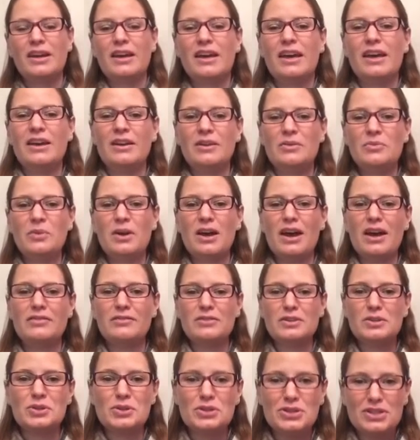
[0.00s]
And we have
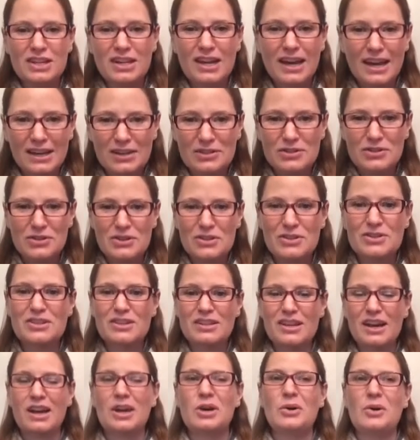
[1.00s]
interesting answers
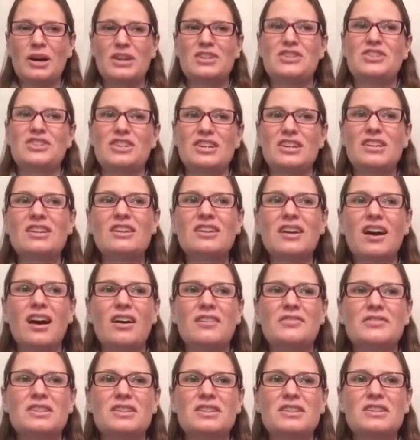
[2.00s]
to that question
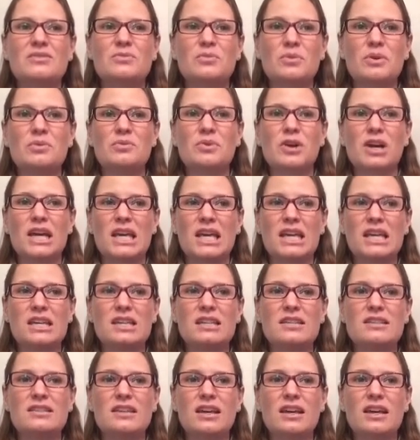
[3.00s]
often when we're
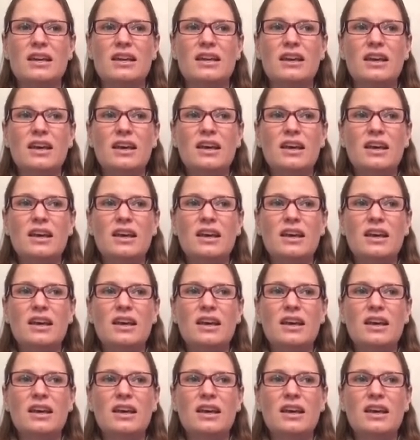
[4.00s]
kids, and